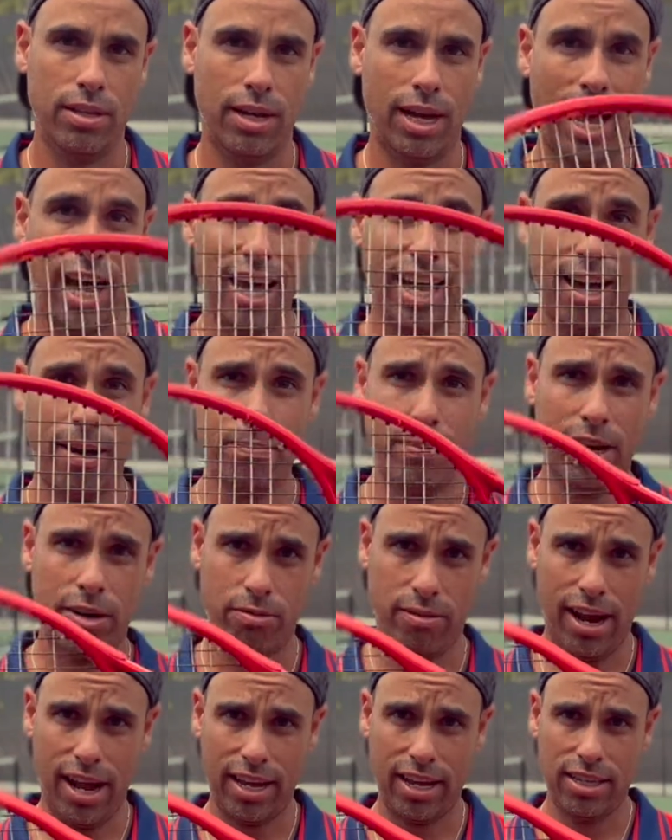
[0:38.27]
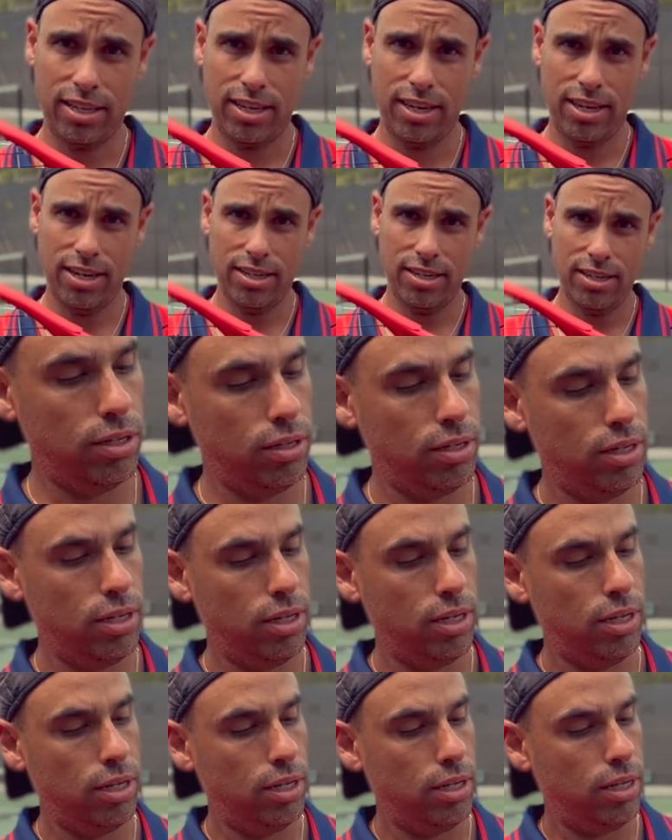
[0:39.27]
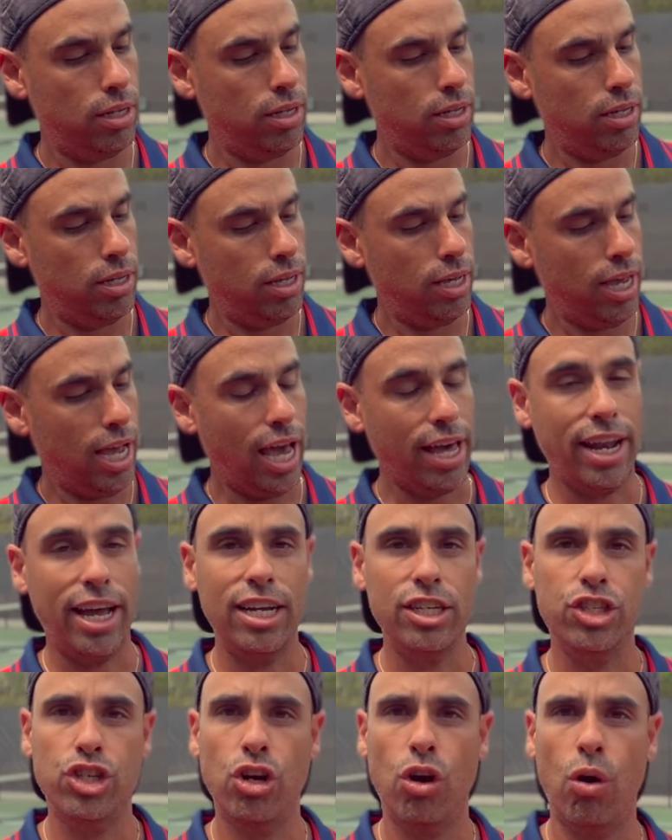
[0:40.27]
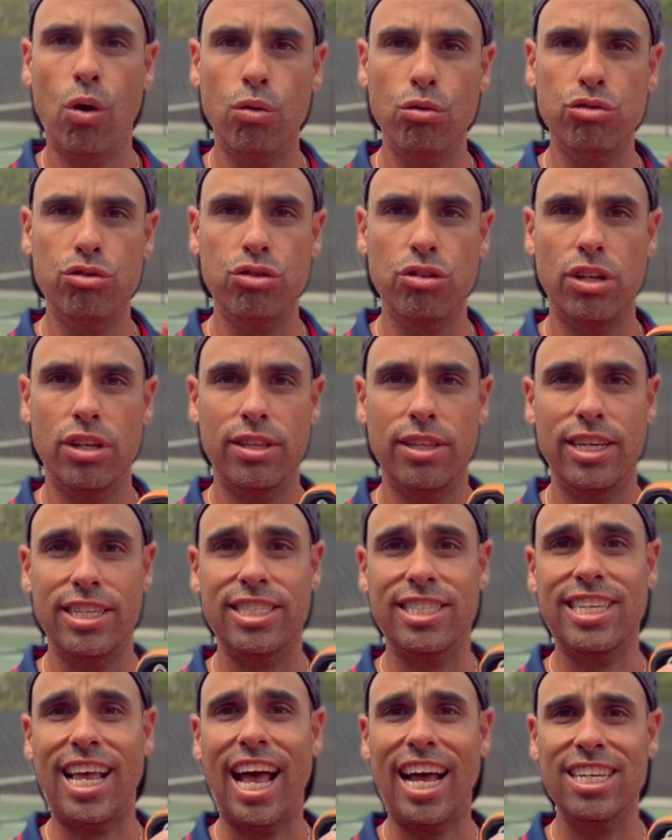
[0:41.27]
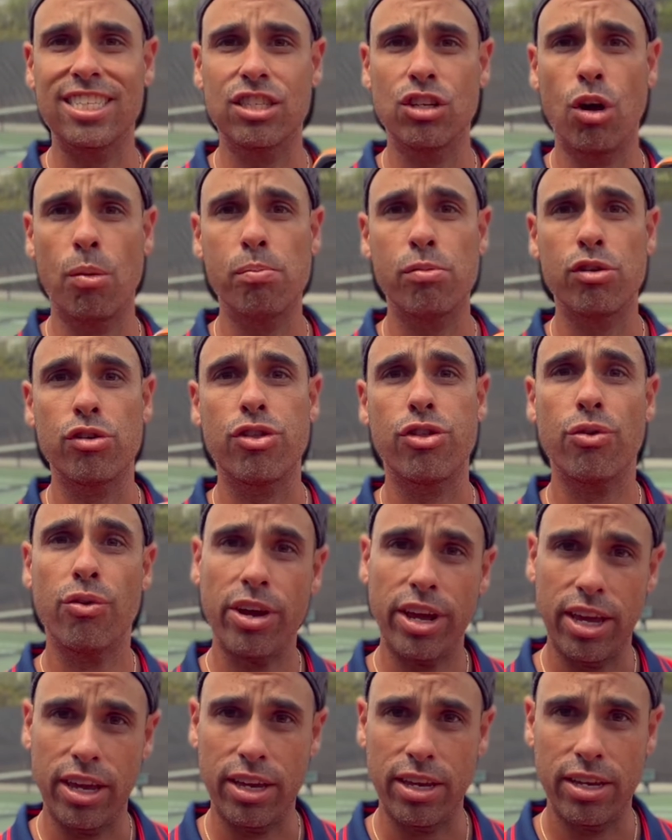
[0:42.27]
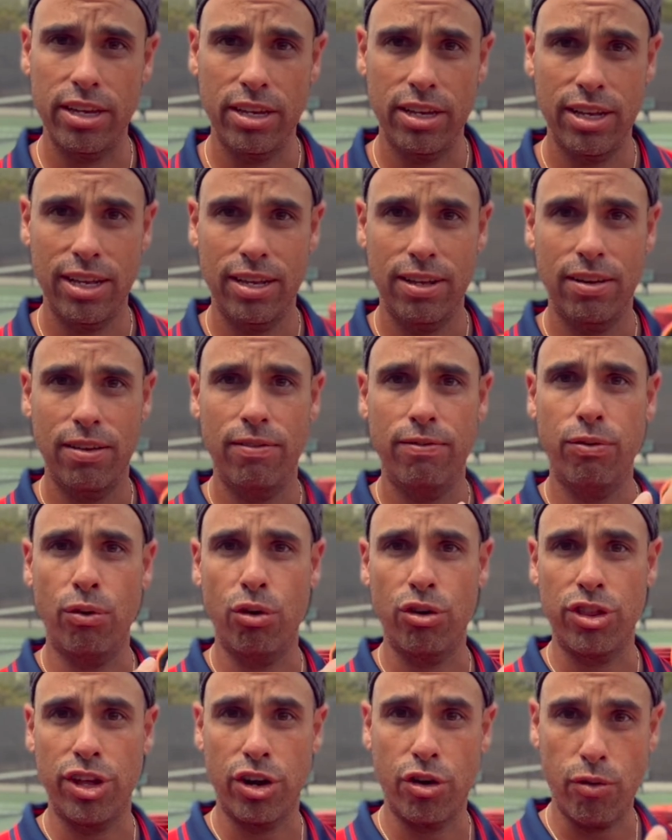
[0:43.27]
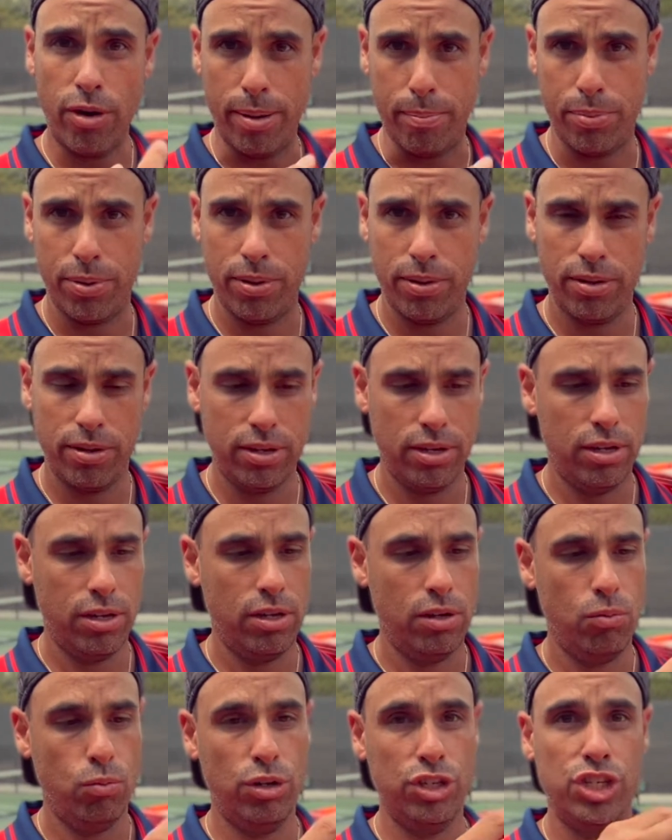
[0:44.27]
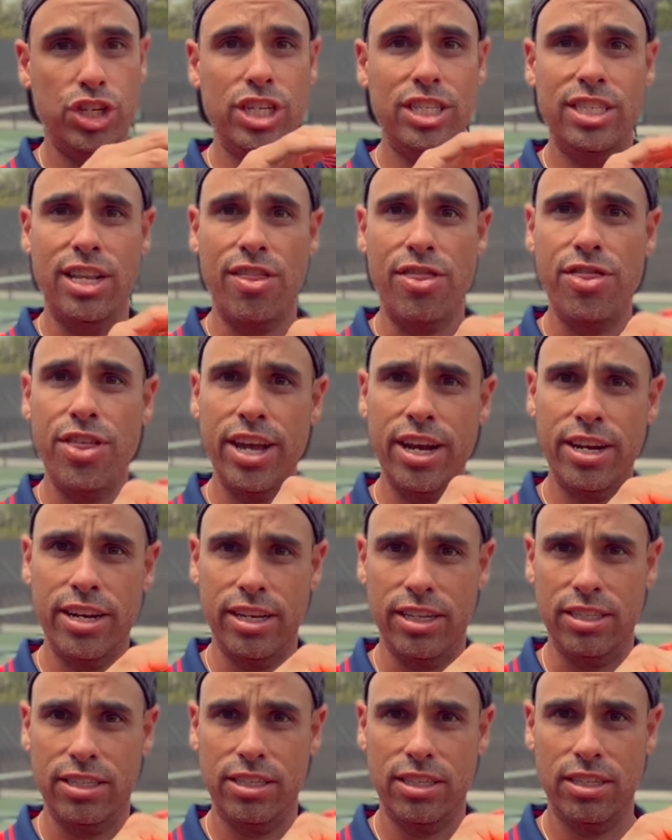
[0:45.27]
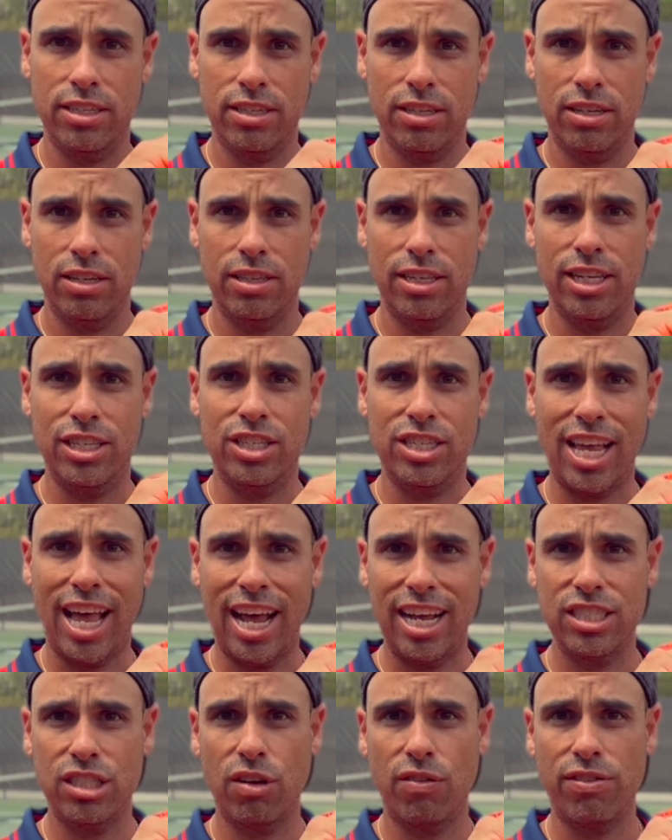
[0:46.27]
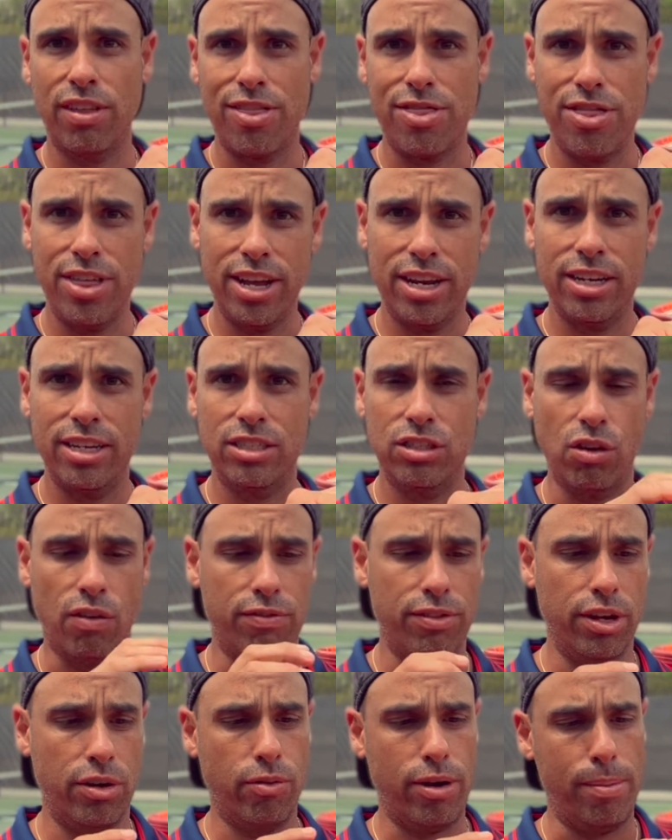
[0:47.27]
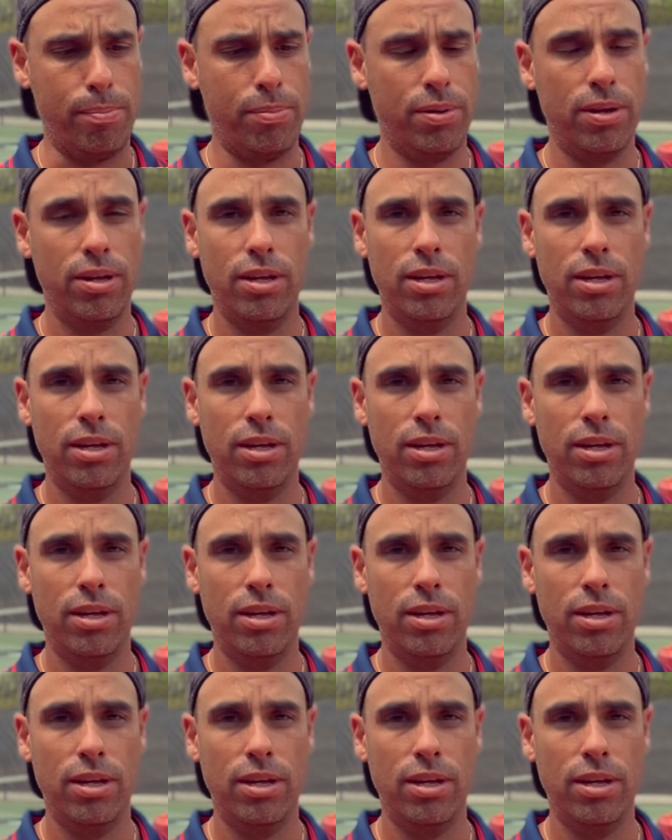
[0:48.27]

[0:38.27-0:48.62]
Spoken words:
I have my racket here, and I chose the size number 3 for the grip, which is the thickness, the size of the thickness of the grip.